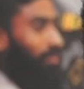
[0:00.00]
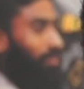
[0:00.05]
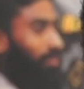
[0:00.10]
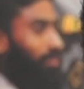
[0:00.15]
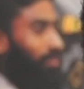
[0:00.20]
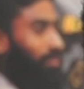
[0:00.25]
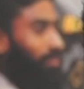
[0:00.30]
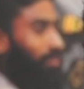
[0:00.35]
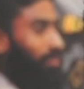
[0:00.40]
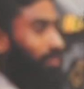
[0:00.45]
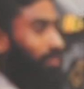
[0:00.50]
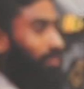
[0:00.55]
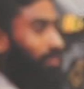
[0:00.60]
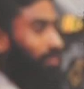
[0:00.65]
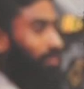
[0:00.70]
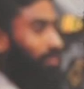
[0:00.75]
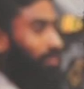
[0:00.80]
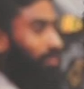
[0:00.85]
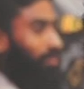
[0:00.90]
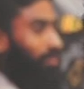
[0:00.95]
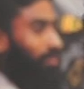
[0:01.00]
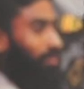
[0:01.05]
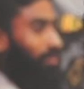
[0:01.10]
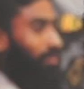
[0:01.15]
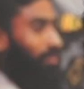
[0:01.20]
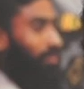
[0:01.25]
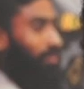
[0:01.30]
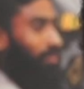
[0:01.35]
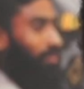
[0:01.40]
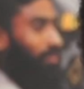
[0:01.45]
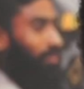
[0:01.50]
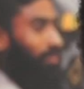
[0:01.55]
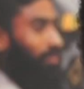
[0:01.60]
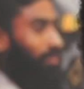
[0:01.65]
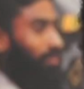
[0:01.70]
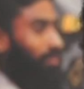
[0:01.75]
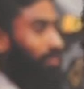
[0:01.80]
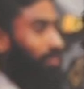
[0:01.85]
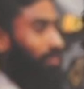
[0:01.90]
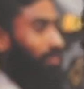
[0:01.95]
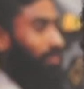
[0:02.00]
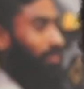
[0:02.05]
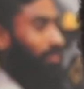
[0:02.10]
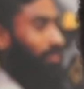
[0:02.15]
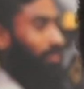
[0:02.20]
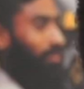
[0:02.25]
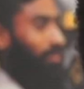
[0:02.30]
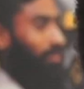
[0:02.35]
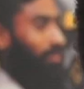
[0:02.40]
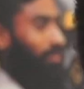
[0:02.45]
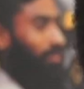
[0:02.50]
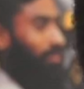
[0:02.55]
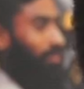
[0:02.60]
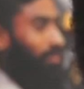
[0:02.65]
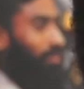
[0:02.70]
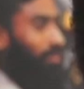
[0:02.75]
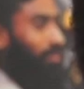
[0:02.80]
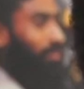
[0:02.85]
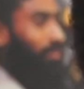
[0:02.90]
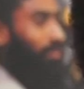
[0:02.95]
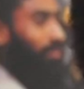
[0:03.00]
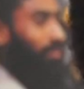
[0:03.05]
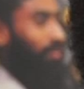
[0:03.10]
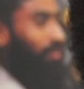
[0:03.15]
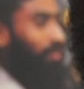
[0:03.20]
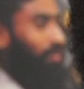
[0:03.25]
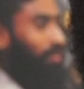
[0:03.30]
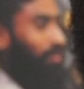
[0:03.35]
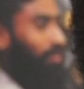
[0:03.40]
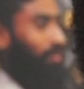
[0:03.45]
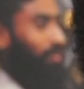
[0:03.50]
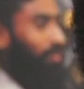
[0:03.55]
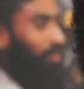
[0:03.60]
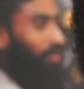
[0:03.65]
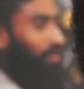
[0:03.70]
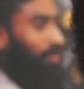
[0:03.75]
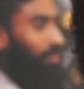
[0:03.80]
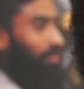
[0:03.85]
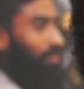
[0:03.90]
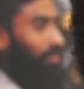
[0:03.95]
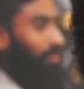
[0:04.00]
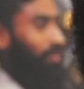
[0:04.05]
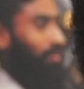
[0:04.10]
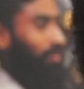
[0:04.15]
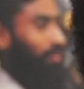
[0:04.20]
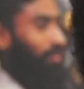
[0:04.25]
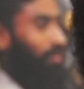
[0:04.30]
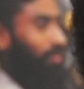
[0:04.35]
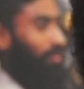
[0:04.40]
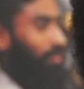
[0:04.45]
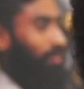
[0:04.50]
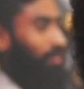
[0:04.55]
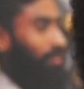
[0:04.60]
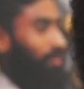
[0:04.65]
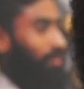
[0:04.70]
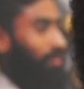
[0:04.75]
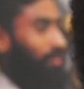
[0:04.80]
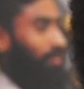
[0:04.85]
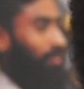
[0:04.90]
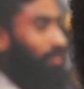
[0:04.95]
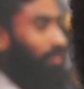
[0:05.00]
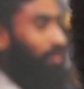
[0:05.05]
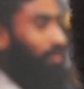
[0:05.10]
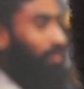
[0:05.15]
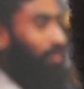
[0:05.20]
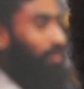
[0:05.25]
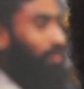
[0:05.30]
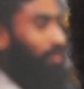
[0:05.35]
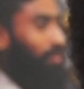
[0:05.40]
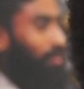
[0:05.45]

[no speech]